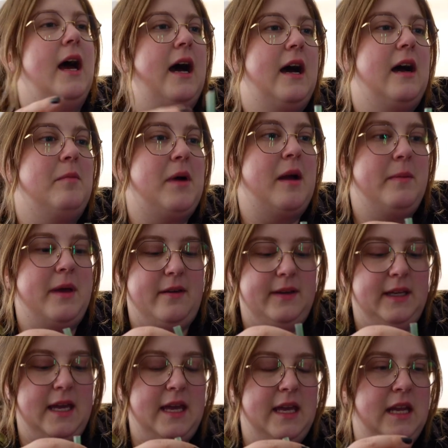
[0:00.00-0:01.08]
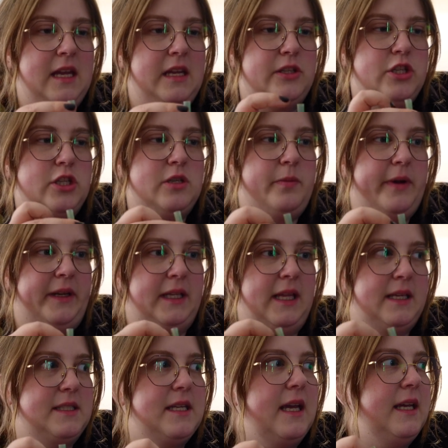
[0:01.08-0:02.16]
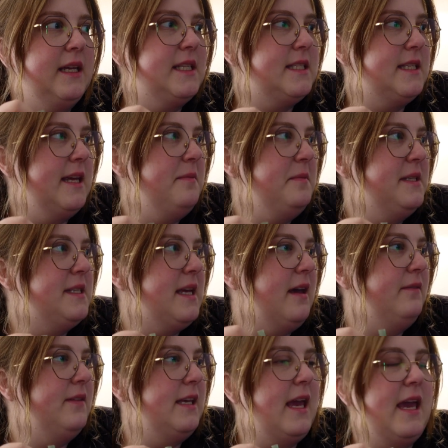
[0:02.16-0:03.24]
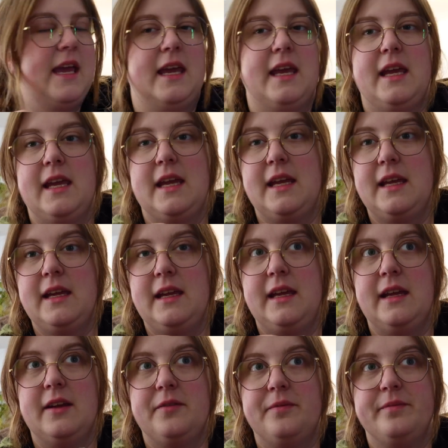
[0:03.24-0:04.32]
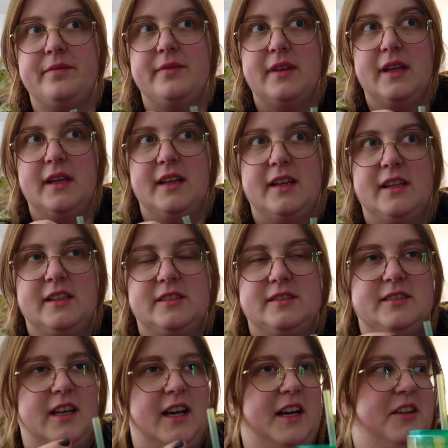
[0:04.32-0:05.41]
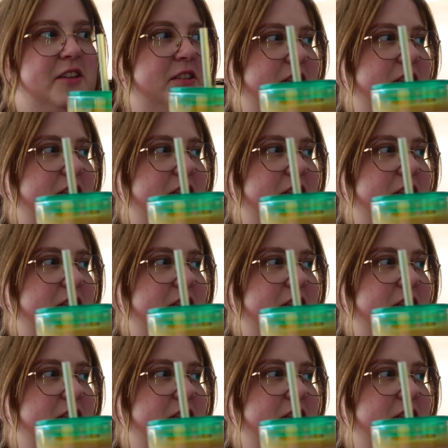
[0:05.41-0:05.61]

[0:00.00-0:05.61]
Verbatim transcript: Um, I'm having a gingerbread latte. Sam is having a, I don't